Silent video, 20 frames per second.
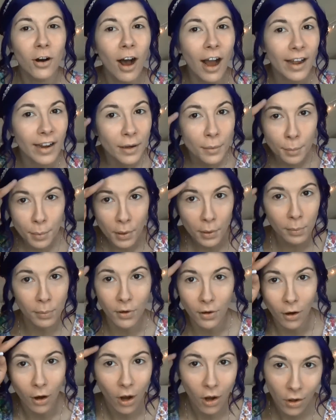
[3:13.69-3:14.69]
I get
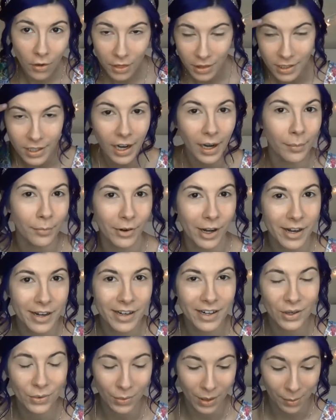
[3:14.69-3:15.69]
purple all the time right
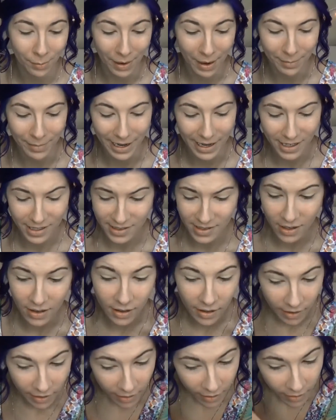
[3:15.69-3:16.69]
here where my veins
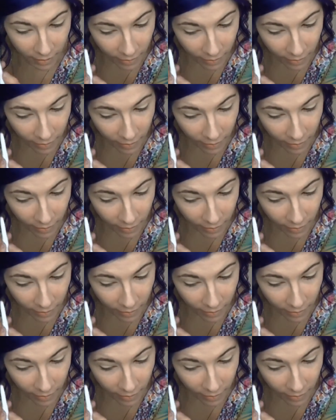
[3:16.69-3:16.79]
are.